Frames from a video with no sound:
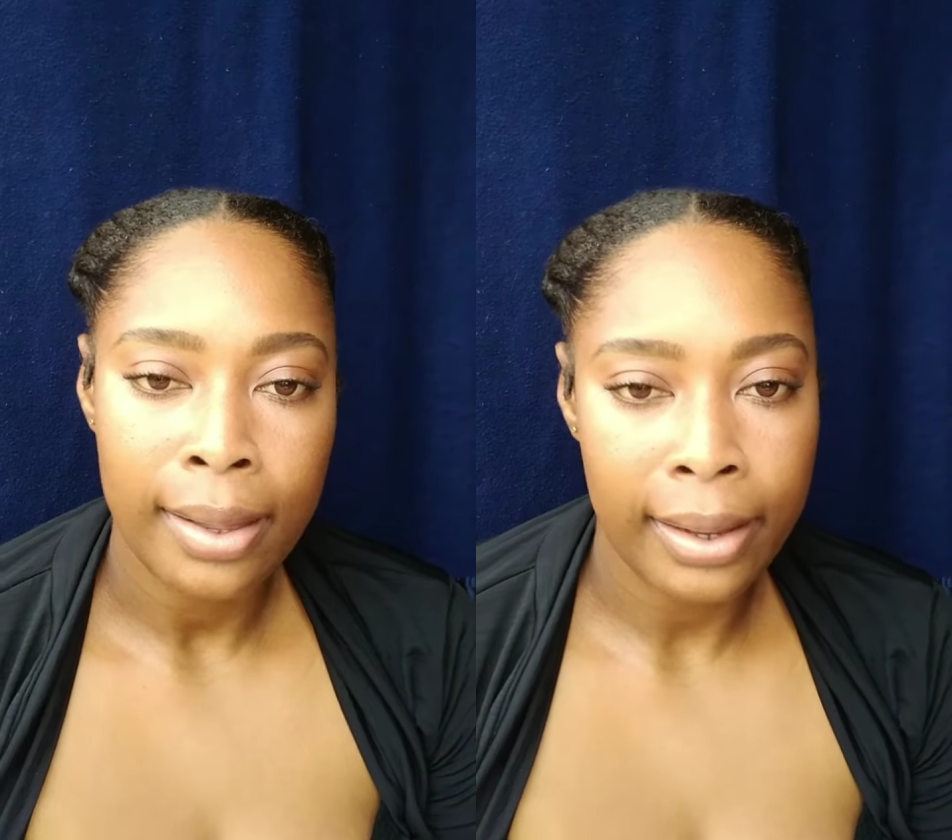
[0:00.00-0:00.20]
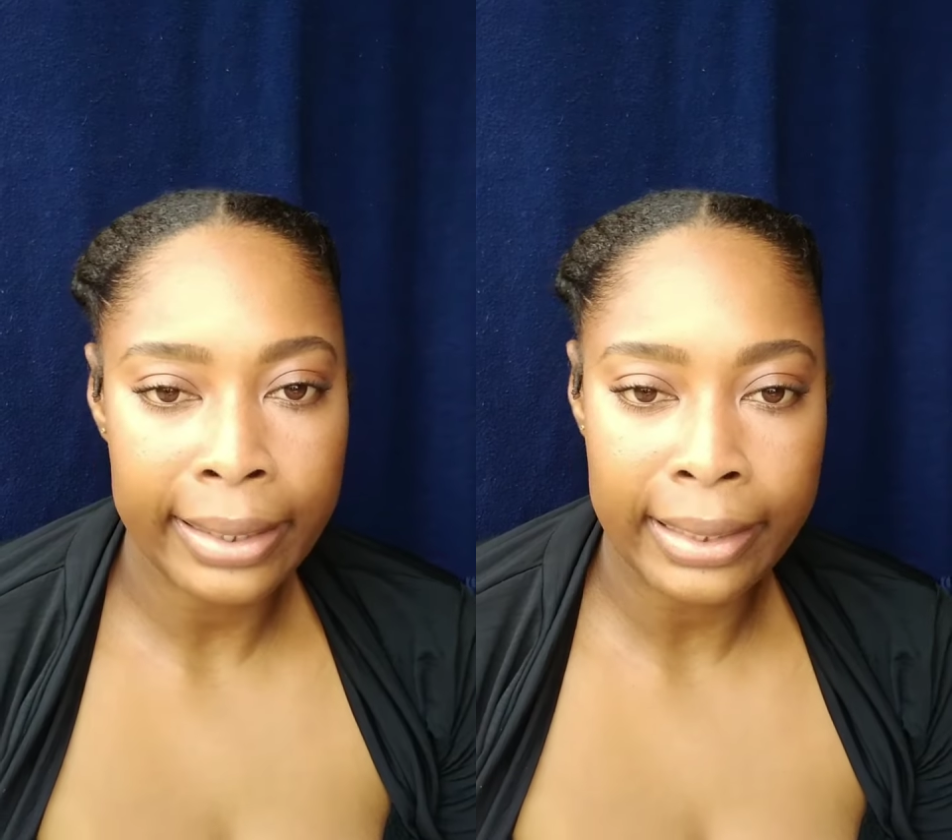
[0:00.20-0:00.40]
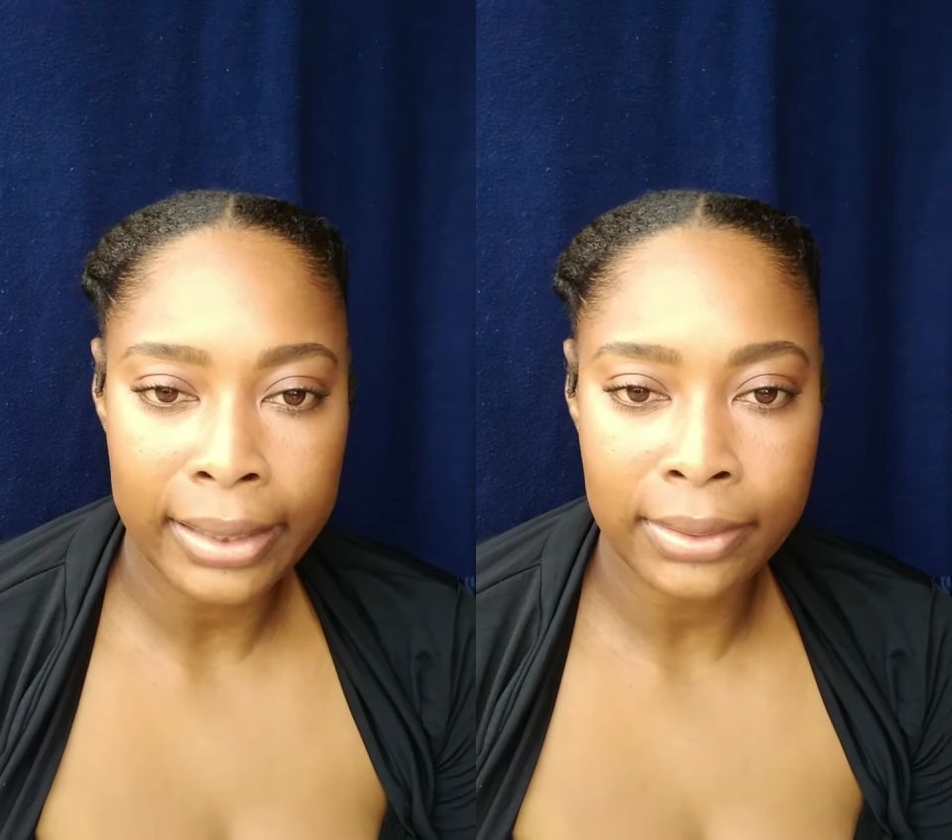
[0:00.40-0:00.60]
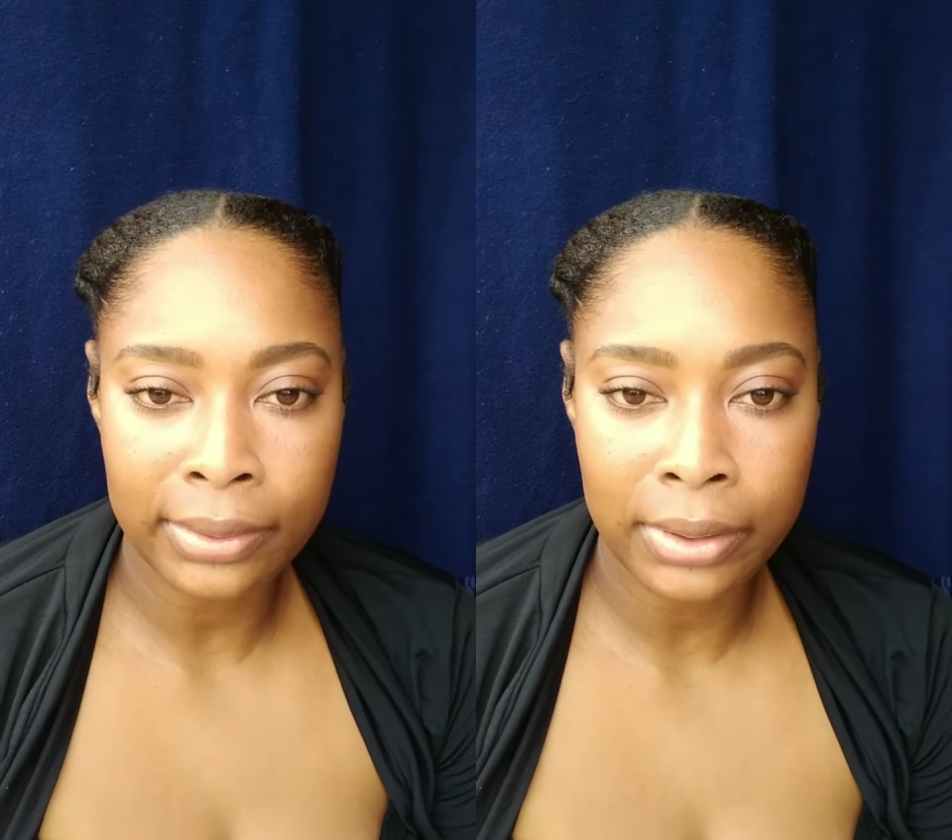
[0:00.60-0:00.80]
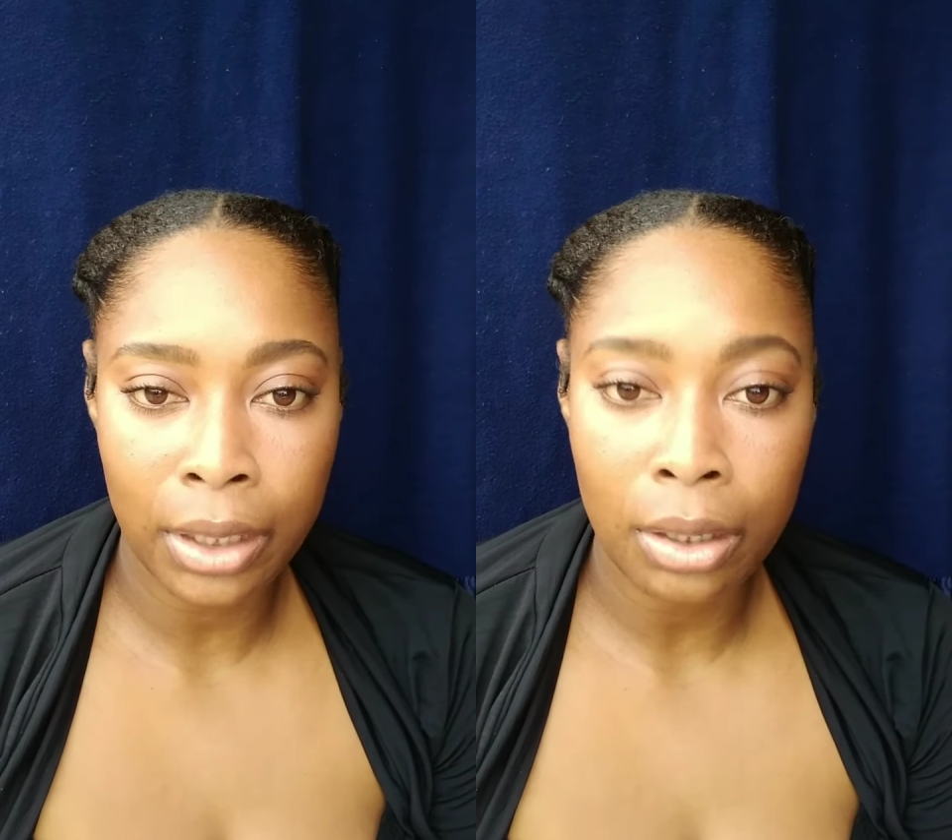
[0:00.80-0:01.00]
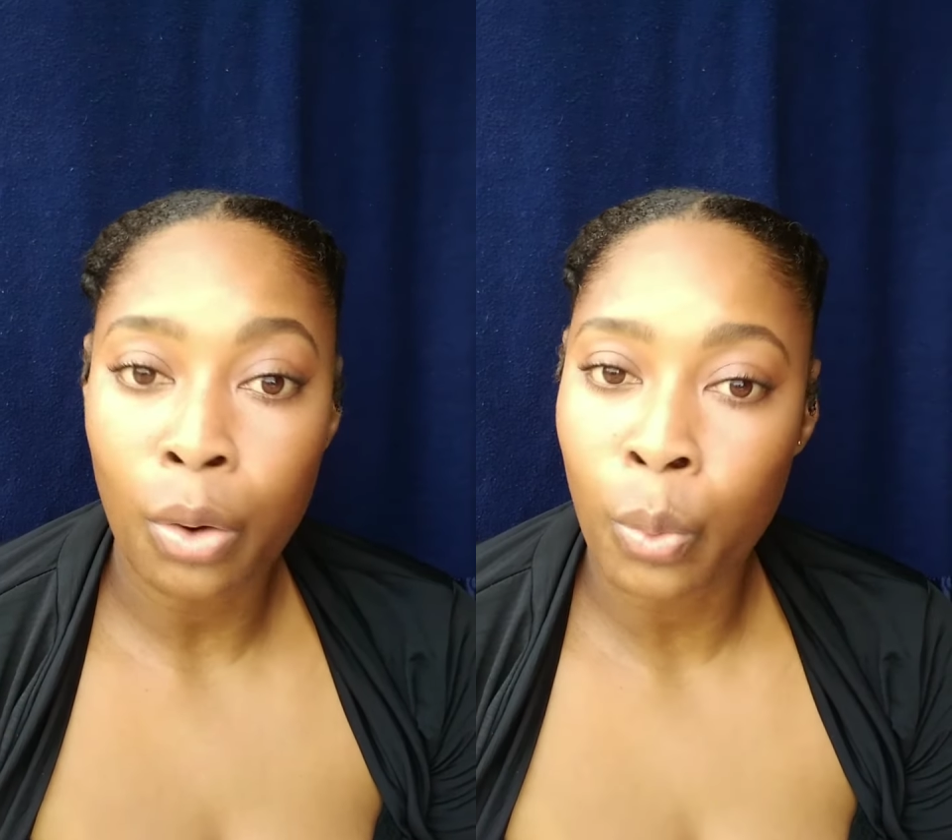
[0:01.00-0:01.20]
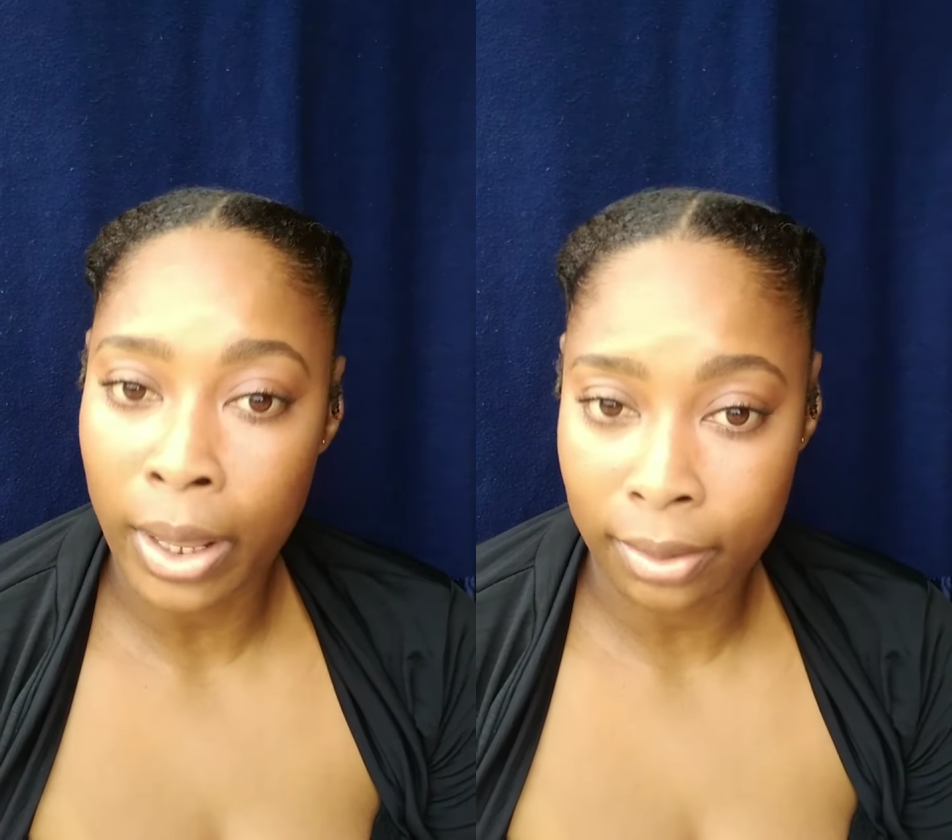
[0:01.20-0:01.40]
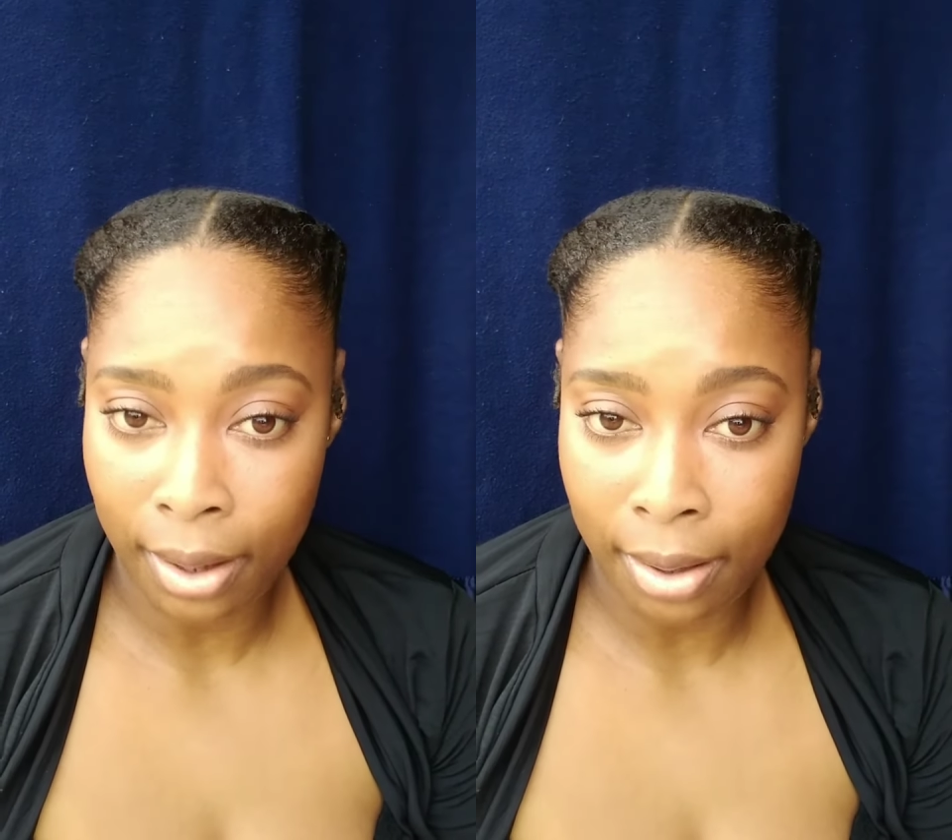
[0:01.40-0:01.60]
i'd like to say
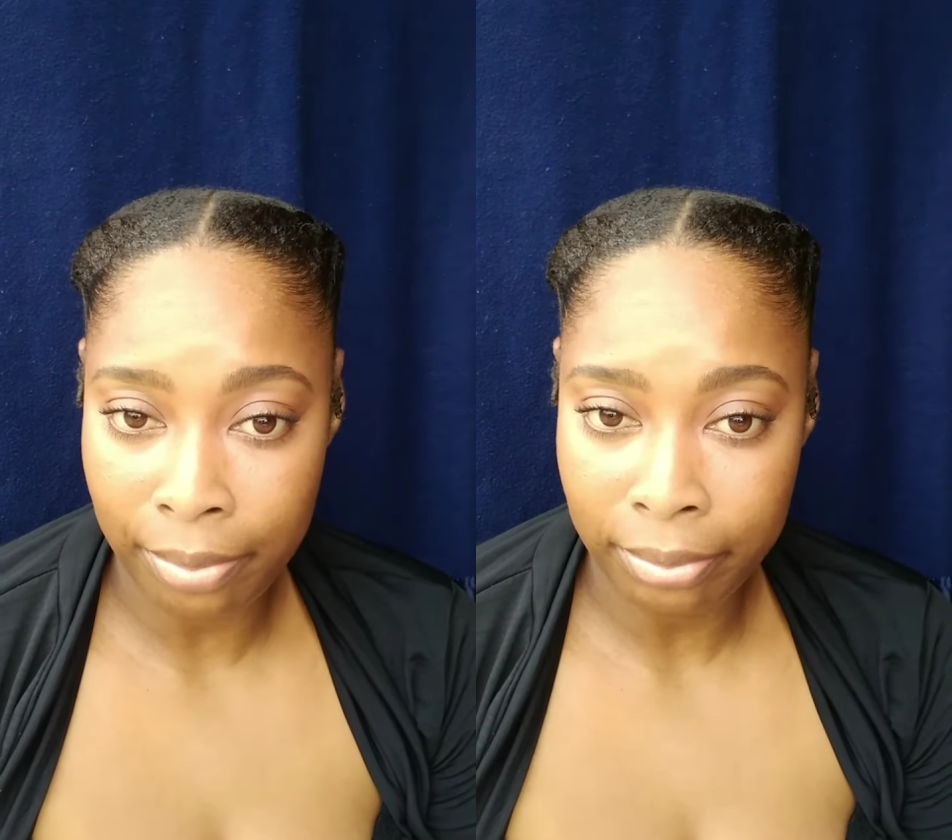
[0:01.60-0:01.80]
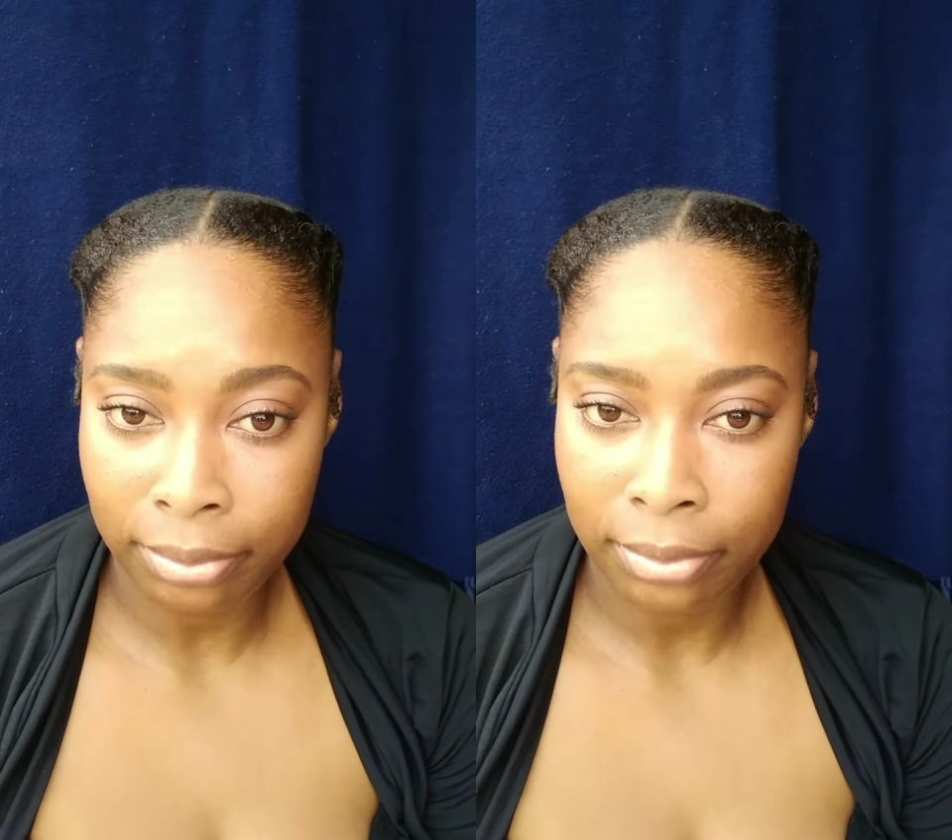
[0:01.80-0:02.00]
welcome